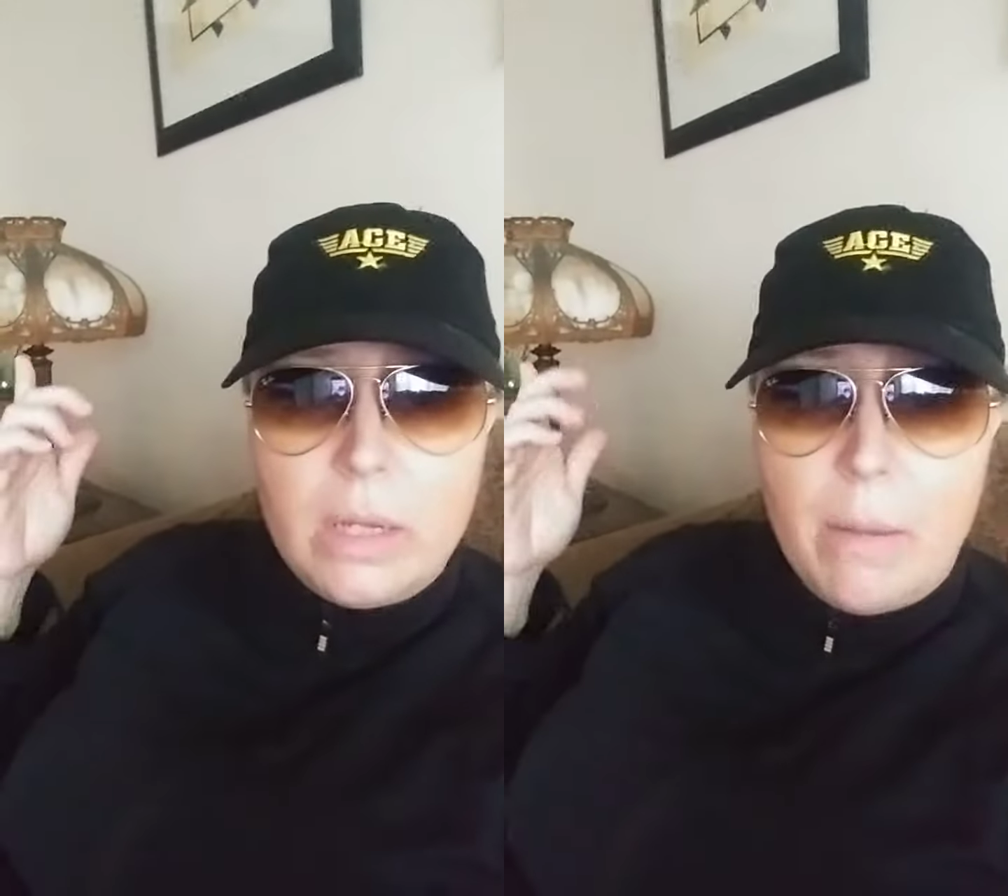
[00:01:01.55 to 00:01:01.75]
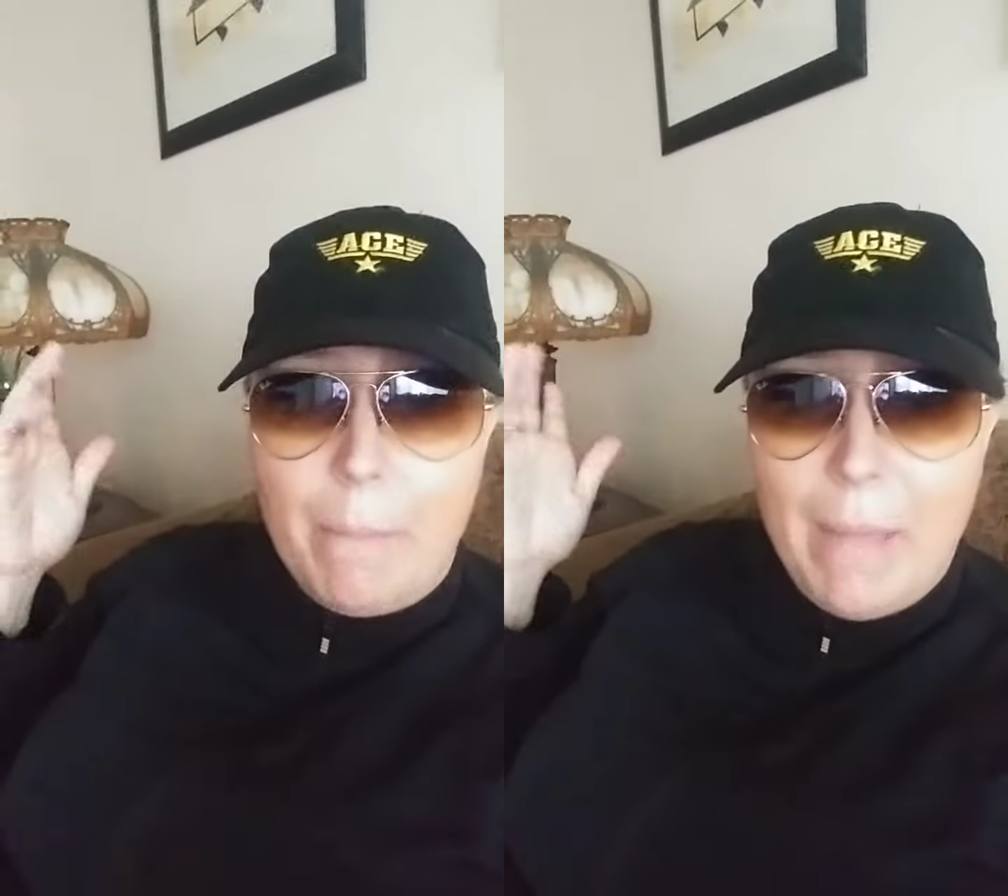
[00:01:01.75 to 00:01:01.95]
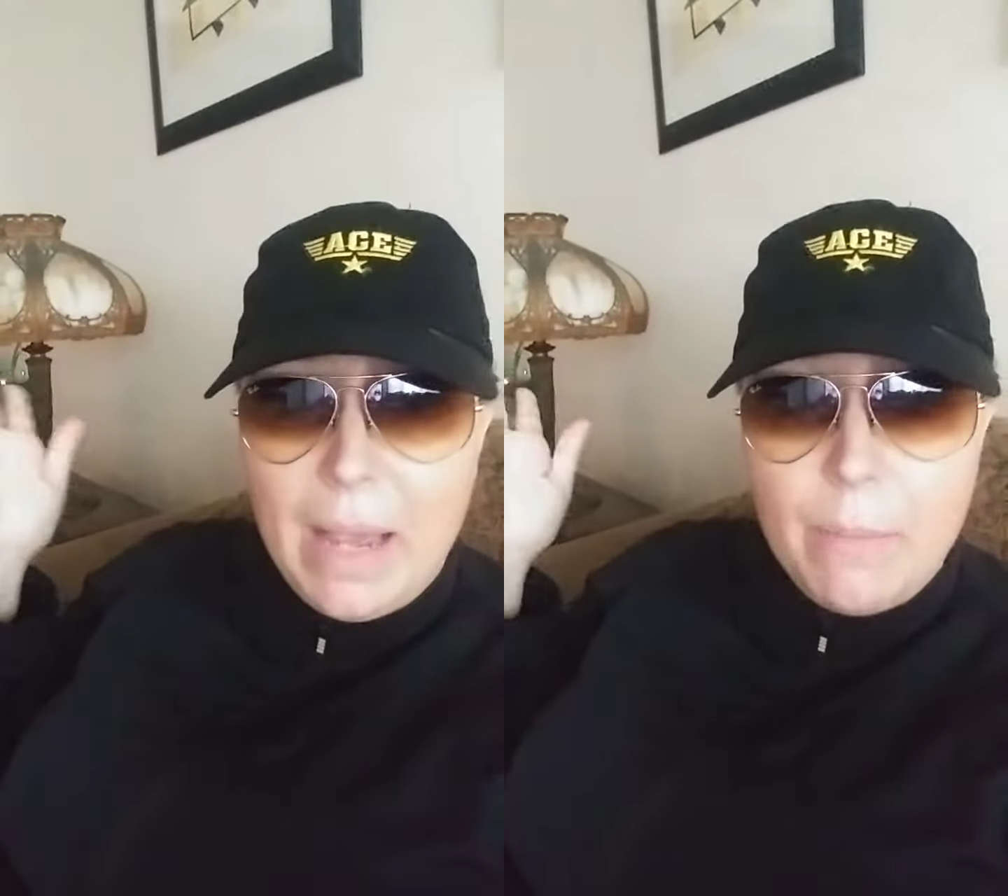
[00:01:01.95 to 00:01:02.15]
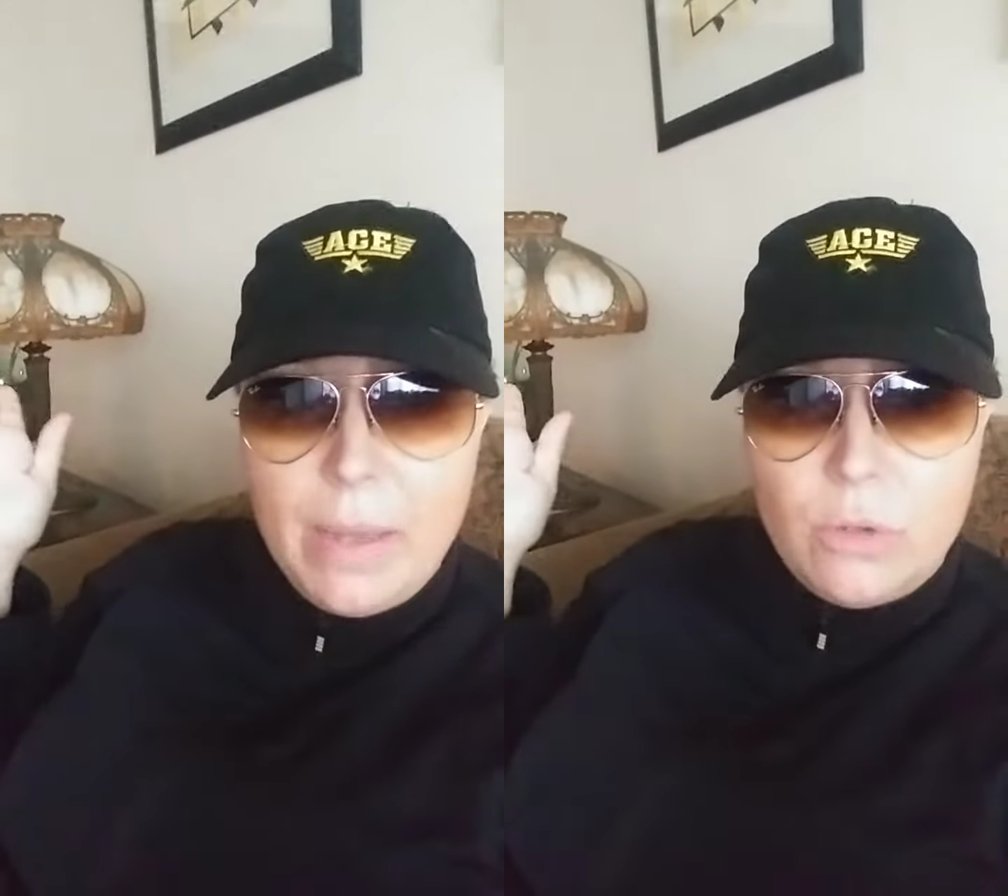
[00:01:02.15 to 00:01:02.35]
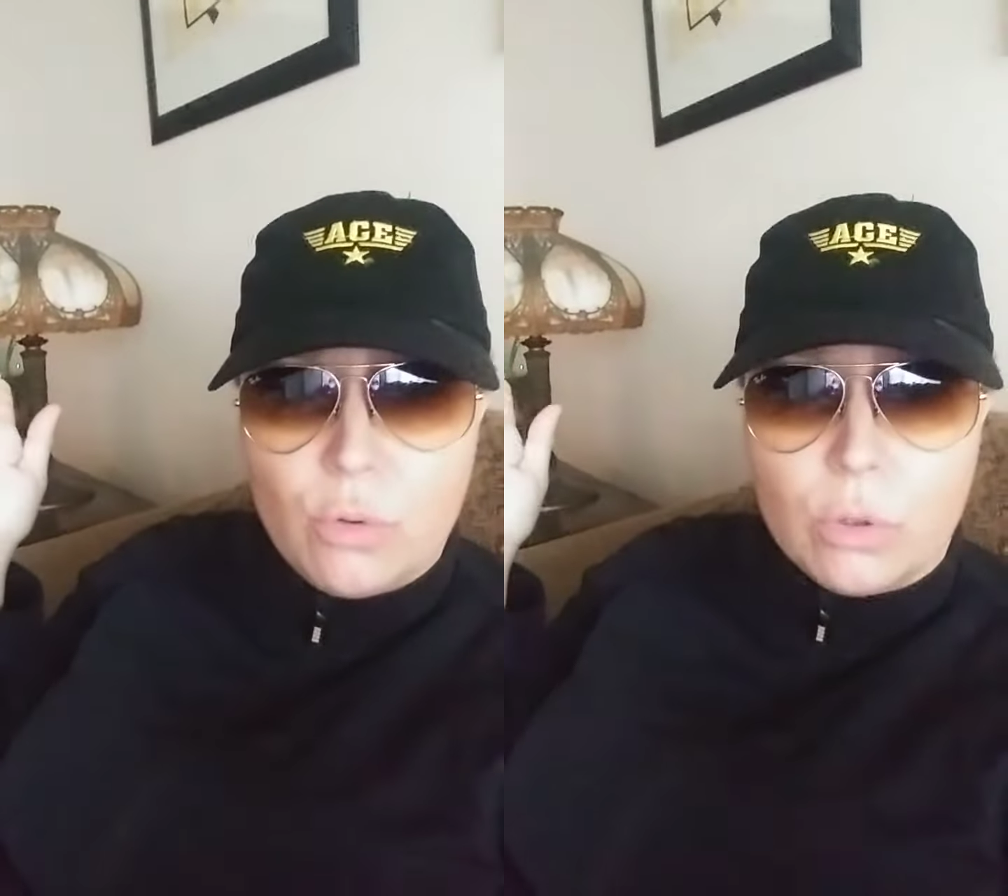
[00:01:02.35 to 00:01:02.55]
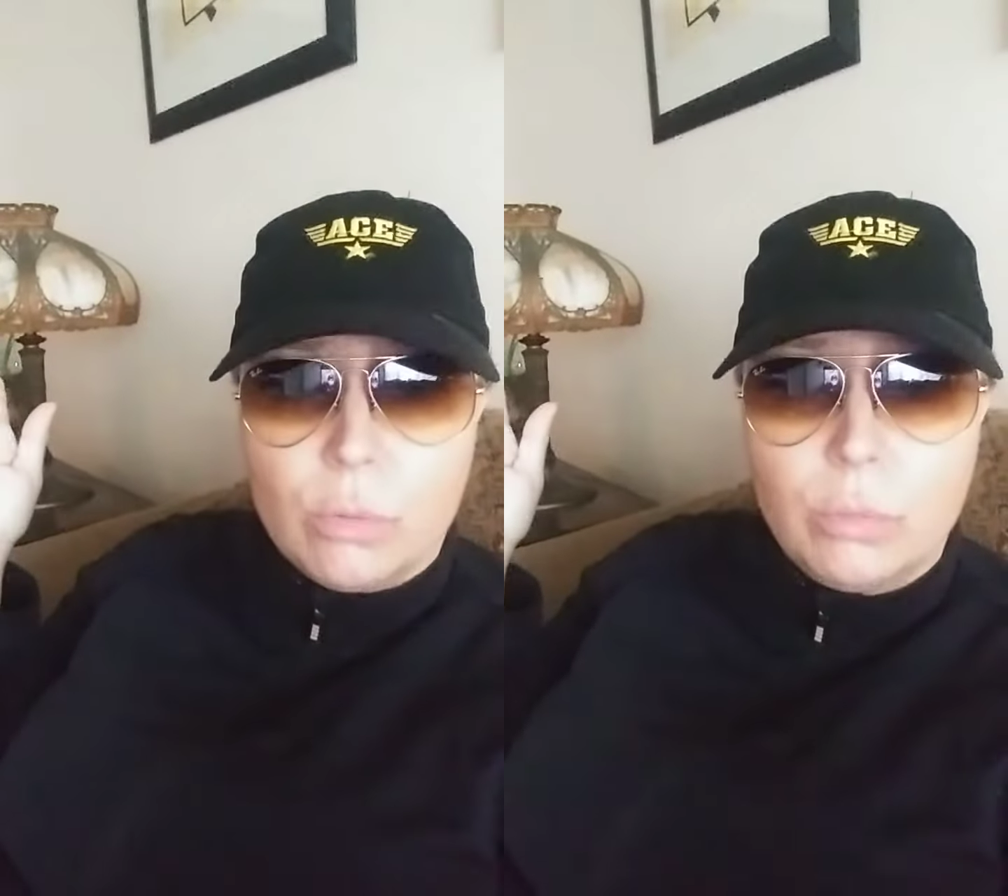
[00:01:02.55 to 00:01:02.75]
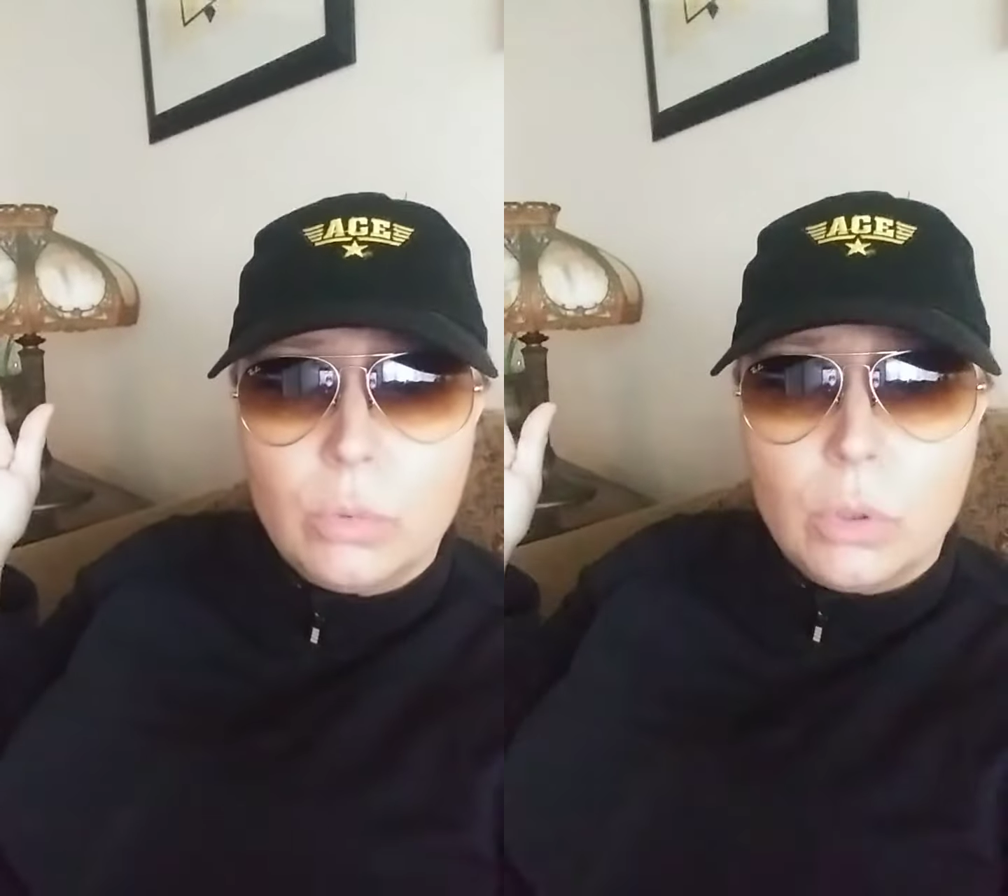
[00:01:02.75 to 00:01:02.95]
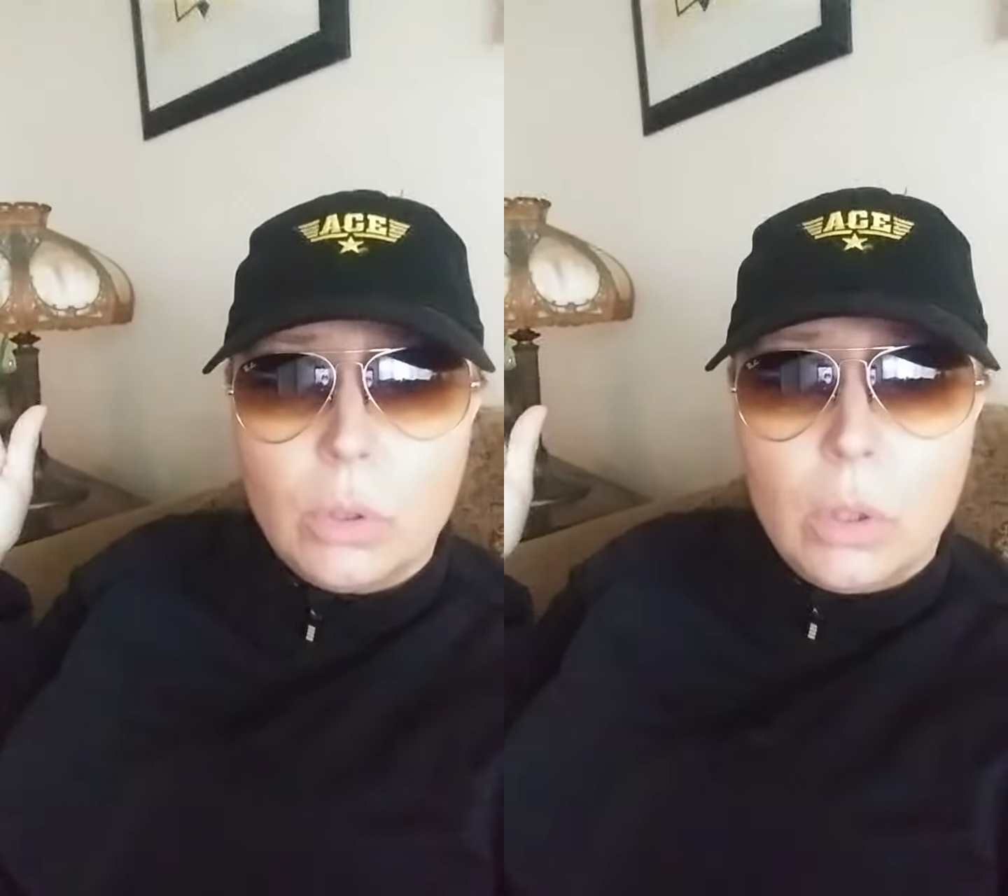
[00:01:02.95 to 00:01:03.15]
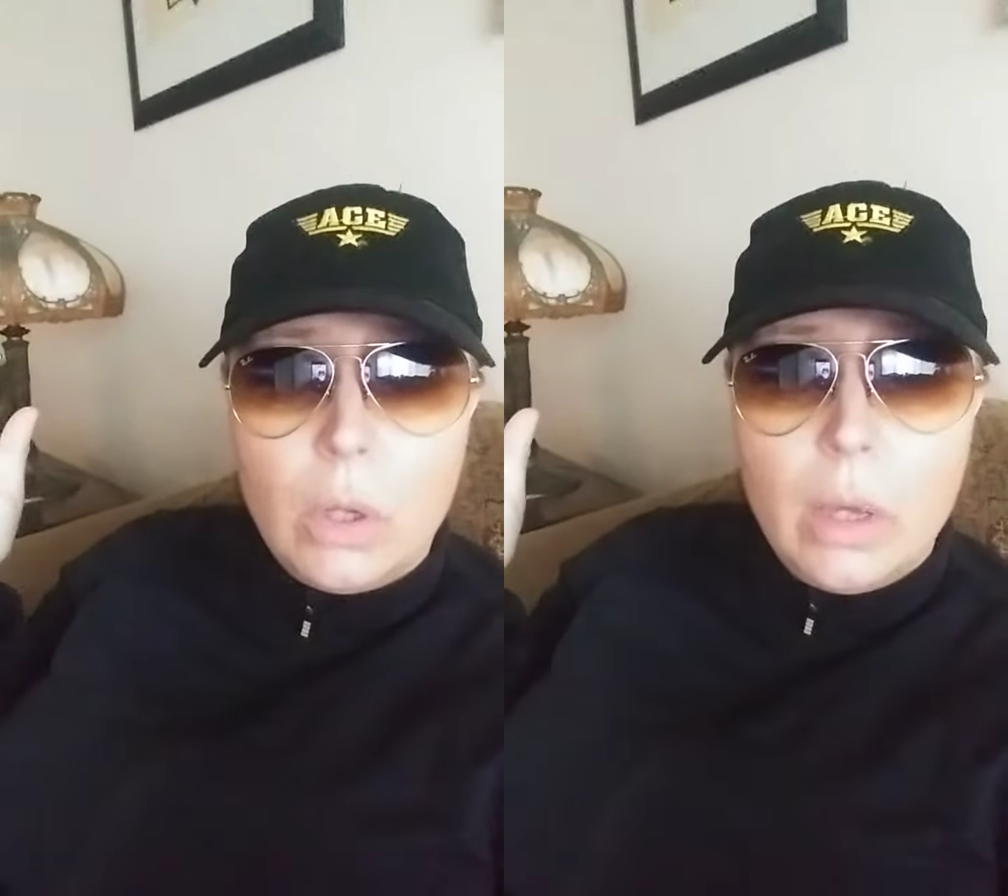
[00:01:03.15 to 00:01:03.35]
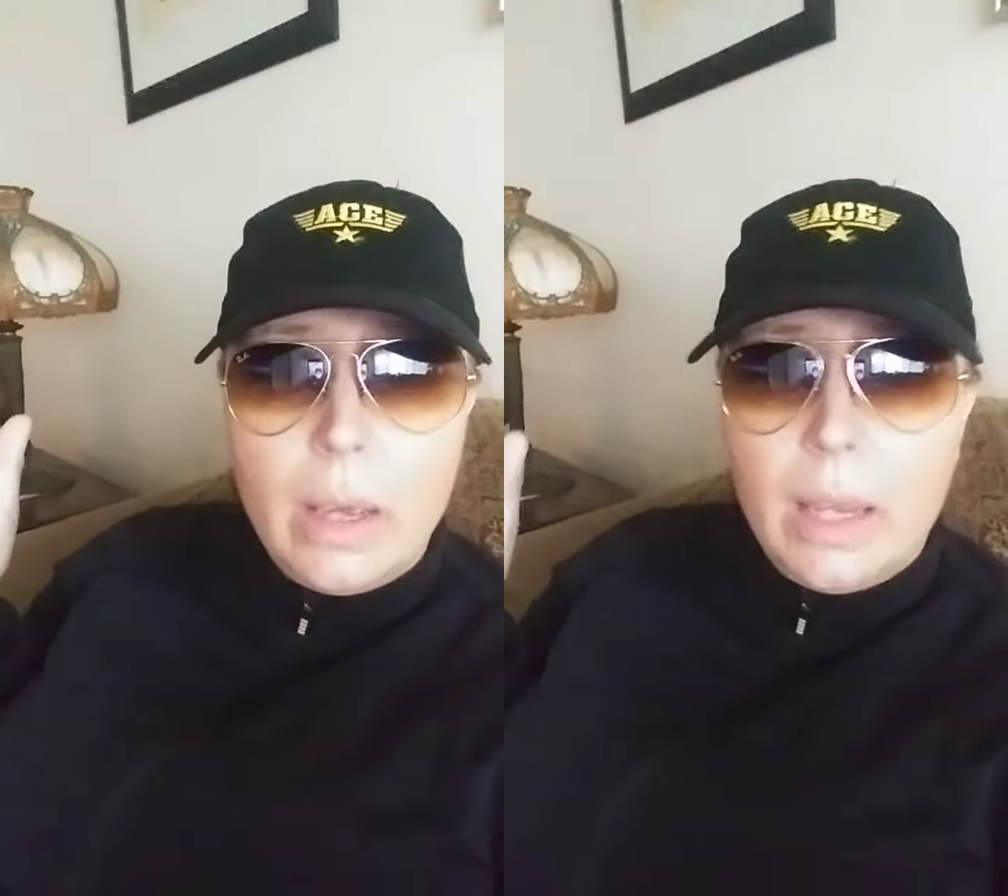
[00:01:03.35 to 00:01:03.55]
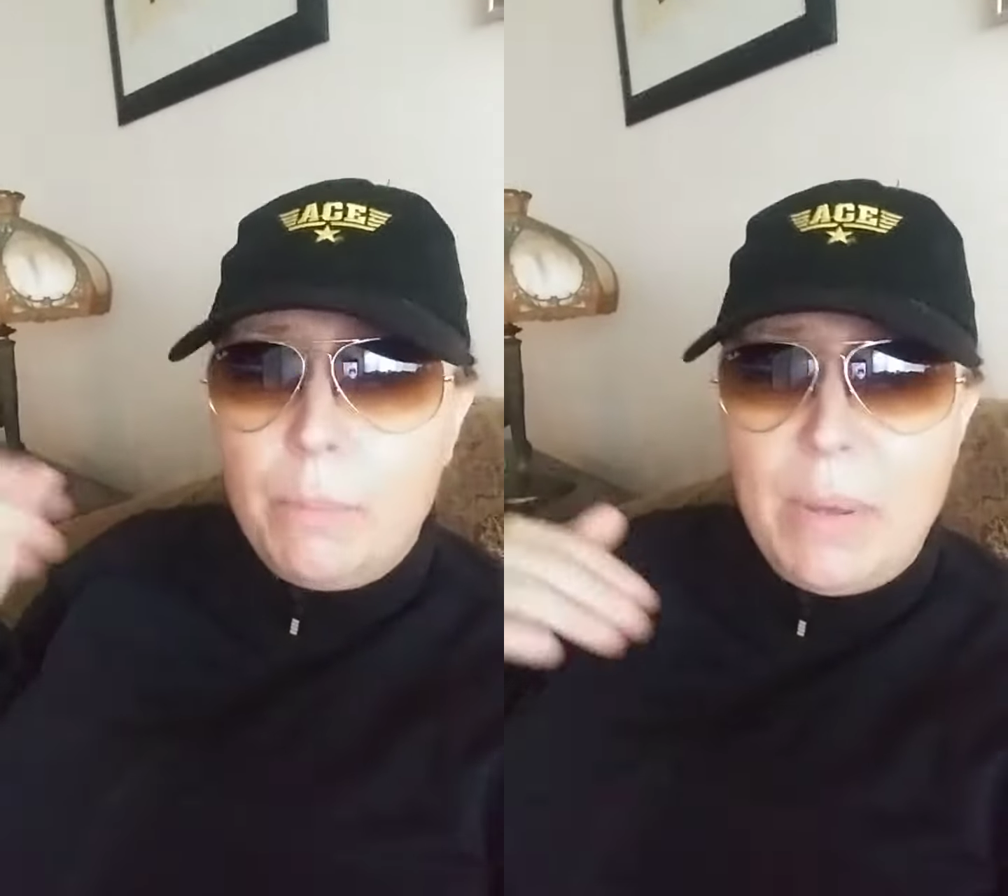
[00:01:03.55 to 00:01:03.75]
into my bedroom and